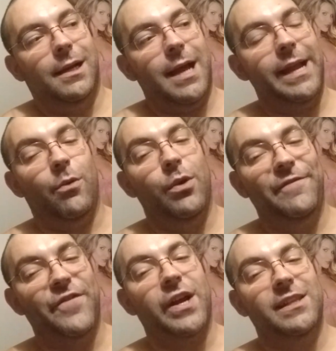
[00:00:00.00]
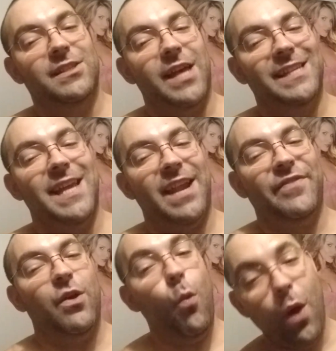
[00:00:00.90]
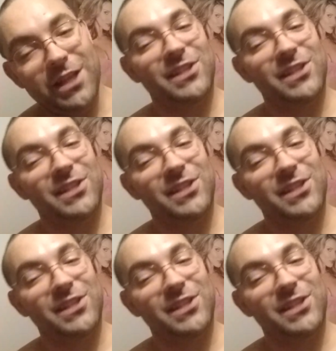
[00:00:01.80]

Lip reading: I got 1 fucking slice out of it. 1